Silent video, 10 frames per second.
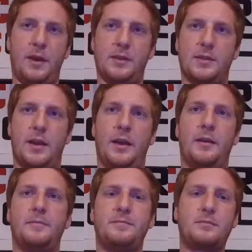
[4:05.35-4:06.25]
psi
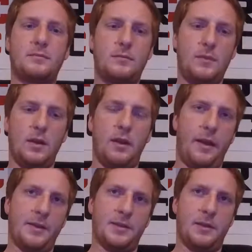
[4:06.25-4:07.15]

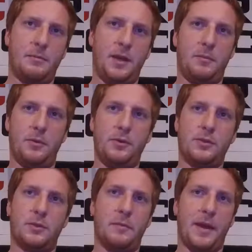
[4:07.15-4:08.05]
as a peak
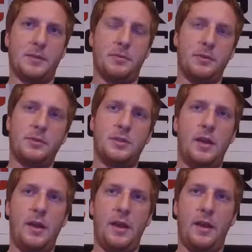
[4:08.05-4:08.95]
boost or max boost
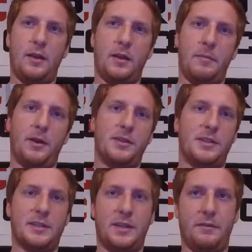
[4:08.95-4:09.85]
compared to
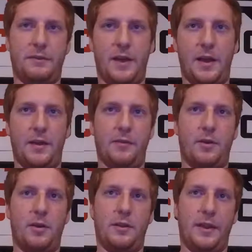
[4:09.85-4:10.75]
16.5
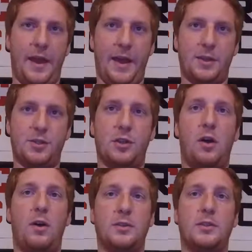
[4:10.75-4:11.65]
on the Hatch.
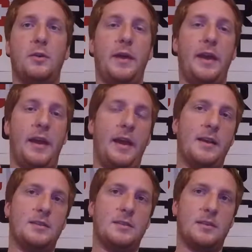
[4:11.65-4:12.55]
Also, it
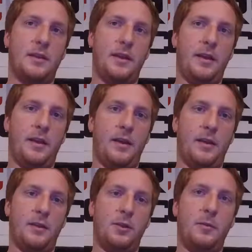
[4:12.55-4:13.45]
has
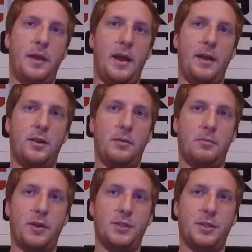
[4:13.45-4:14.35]
a little bit higher
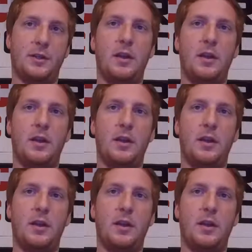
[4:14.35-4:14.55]
compression.